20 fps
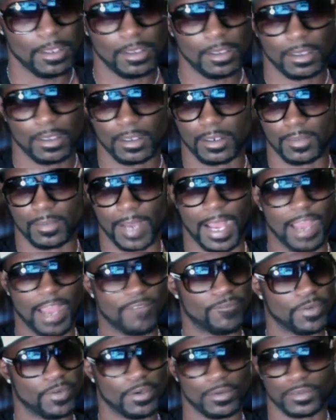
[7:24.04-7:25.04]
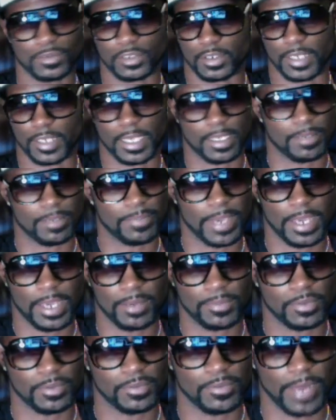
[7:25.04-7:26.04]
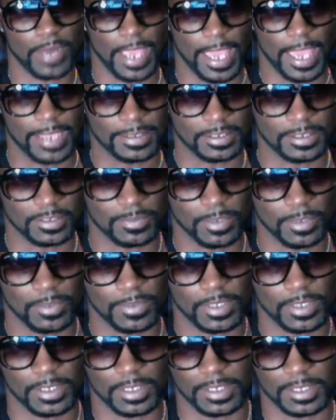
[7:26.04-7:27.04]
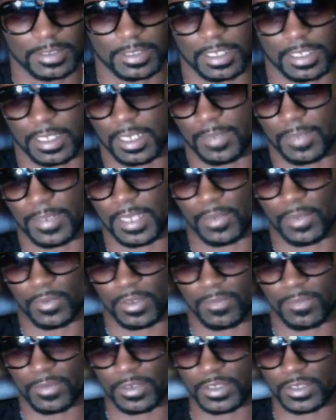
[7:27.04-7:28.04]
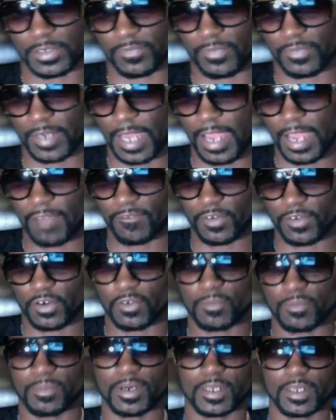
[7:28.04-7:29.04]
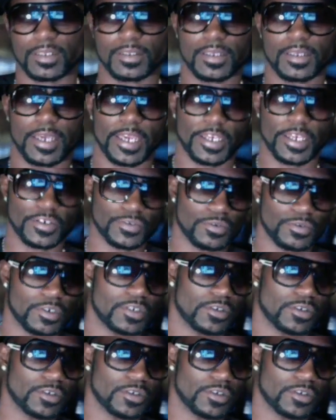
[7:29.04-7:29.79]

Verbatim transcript: Um, iPhones are not compatible right at this moment. They said they're coming out with a version for the iPhone, but the Androids